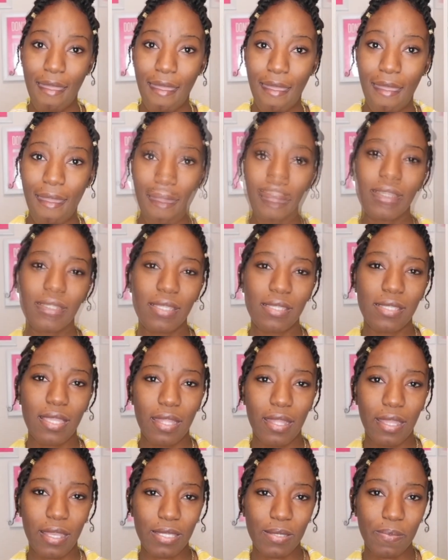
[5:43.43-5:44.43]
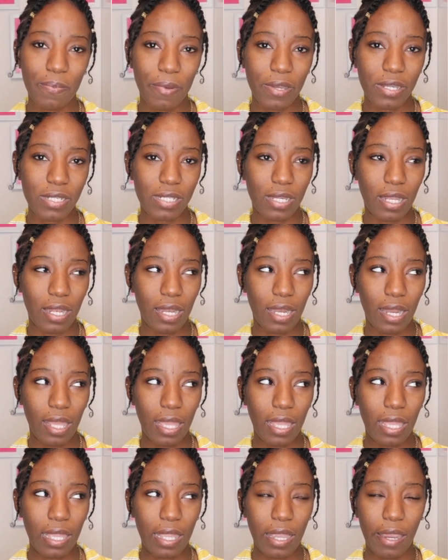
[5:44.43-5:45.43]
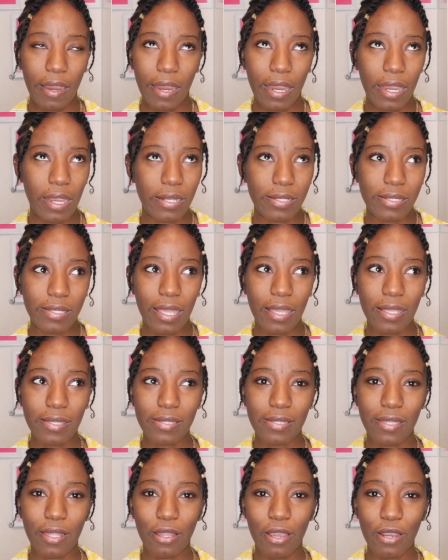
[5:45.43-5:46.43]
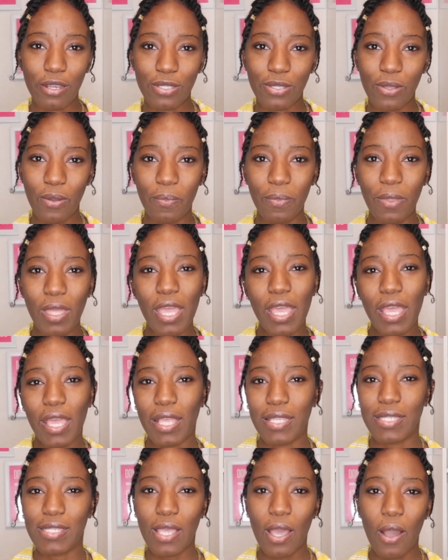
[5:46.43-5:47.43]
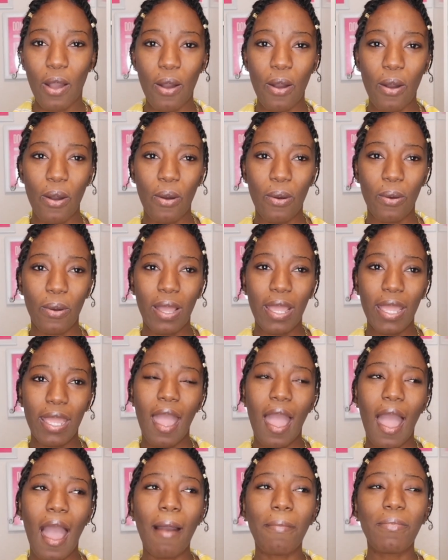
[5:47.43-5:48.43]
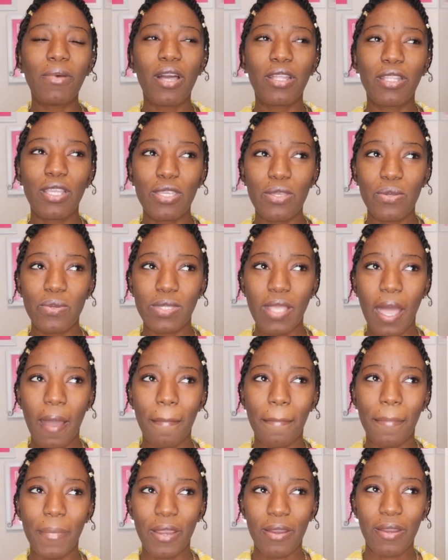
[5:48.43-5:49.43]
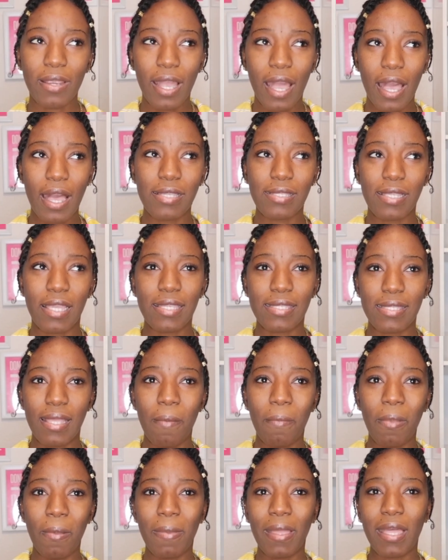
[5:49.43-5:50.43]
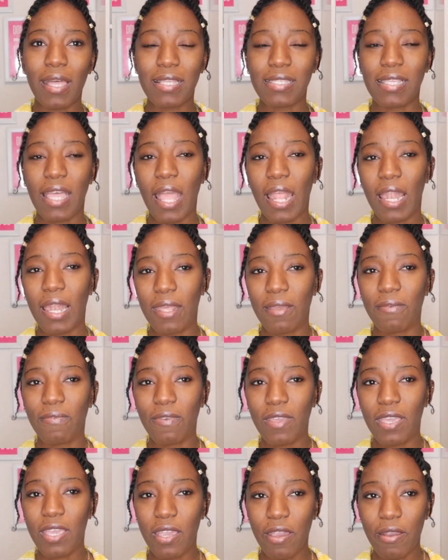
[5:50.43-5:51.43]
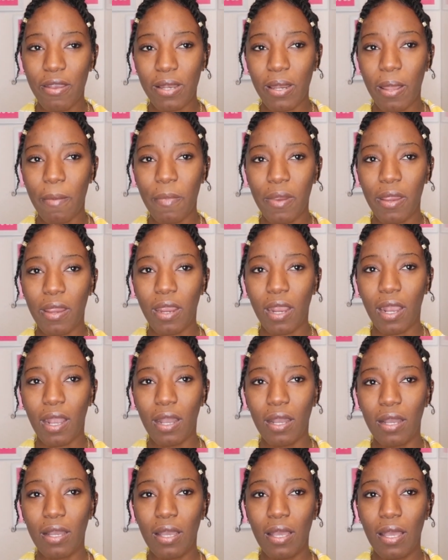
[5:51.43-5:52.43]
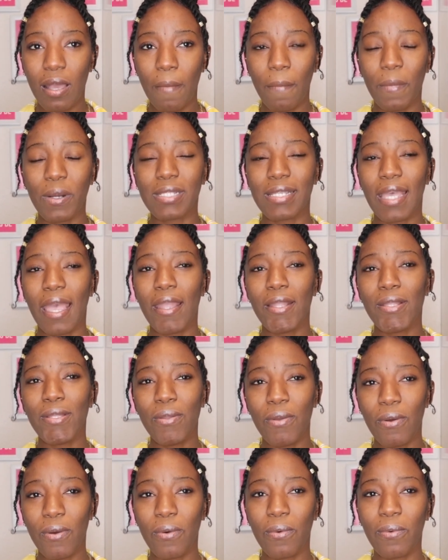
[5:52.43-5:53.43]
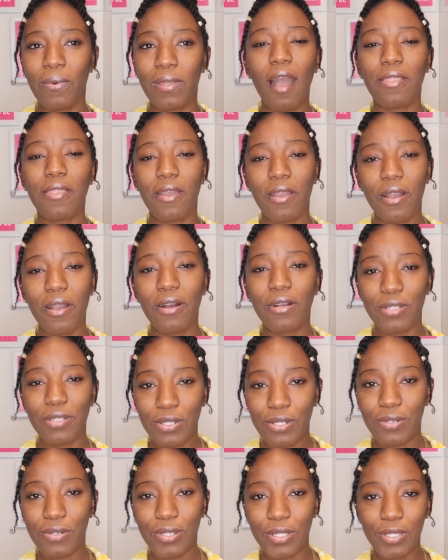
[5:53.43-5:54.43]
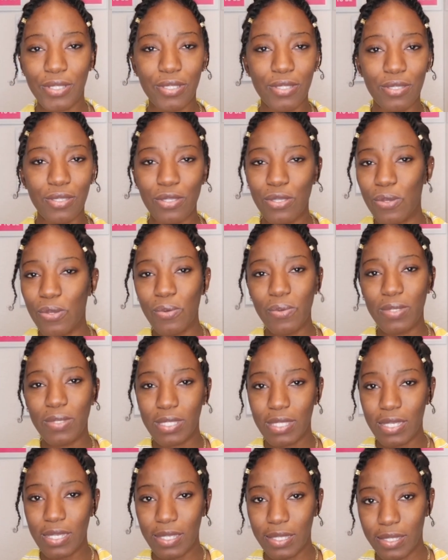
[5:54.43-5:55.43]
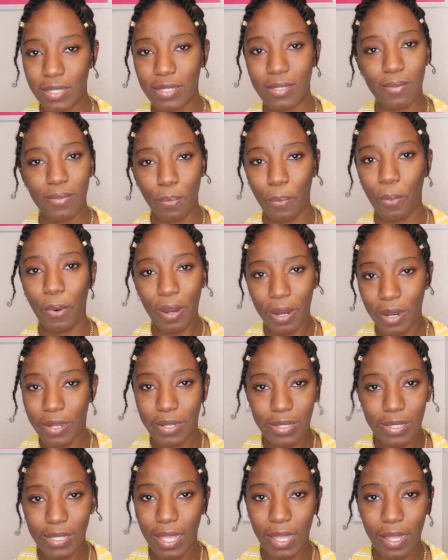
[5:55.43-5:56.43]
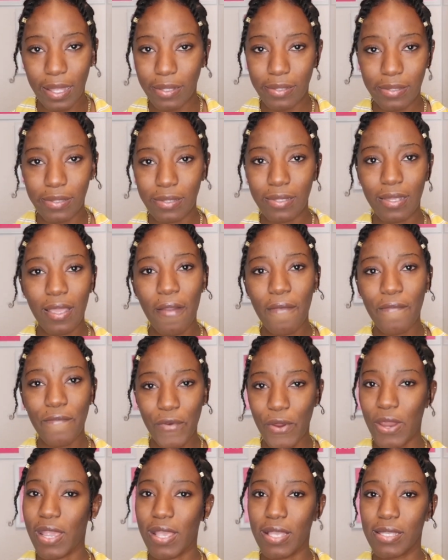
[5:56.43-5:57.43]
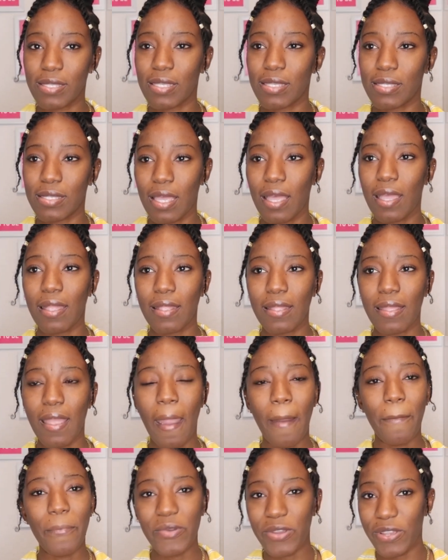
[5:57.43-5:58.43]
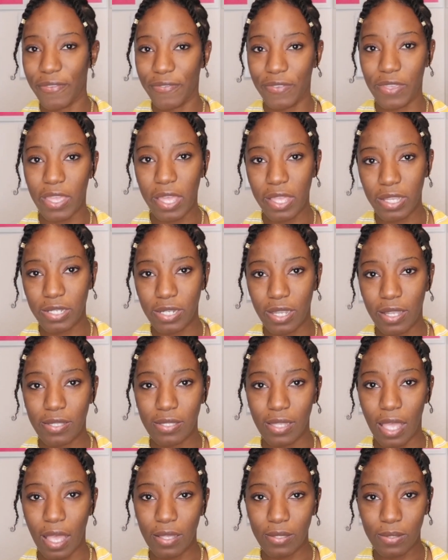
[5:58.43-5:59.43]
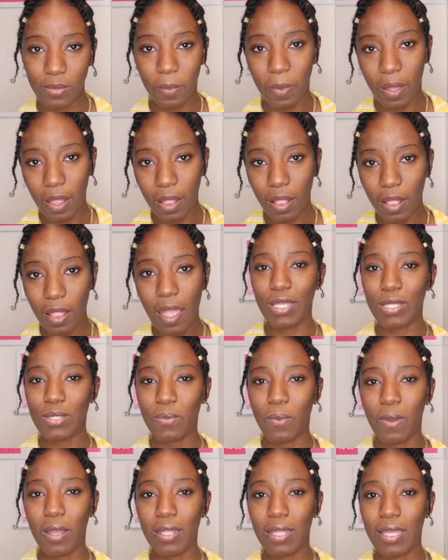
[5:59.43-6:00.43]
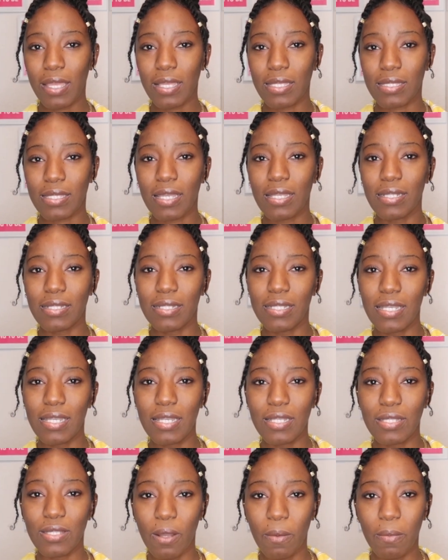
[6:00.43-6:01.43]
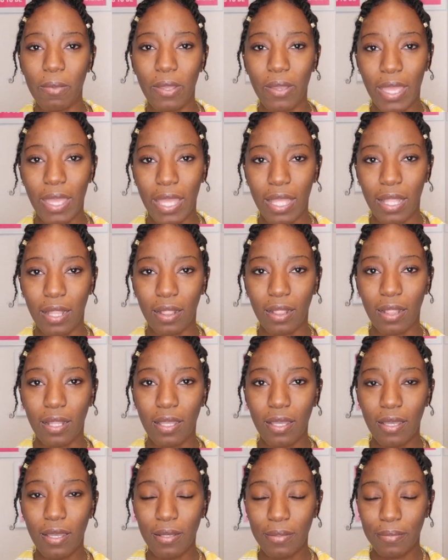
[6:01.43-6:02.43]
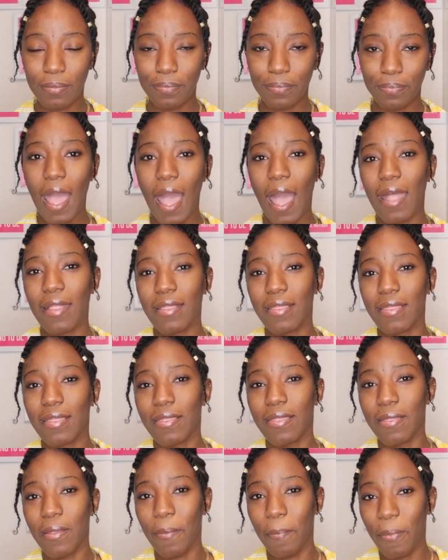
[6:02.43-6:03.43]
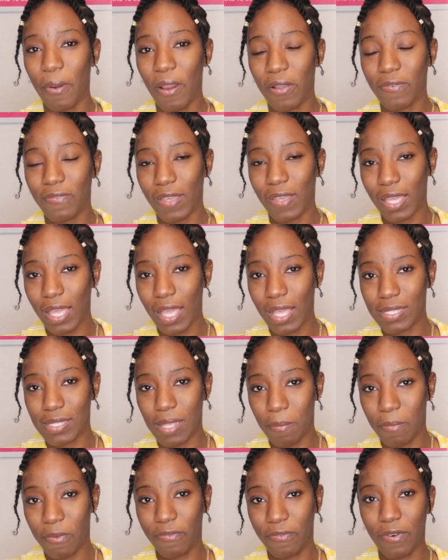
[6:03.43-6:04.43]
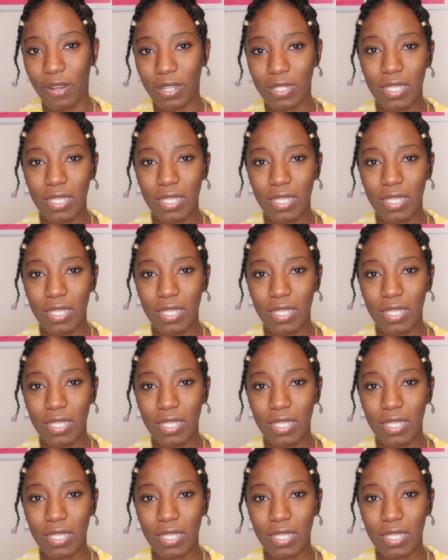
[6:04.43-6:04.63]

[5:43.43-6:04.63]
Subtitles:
Yeah, this is an expression like, alright, you're texting or something. You see how I'm gonna use America as example because I live here in America, but I know other countries use these words and phrases and abbreviations as well. This one is DWL, and the perfect example for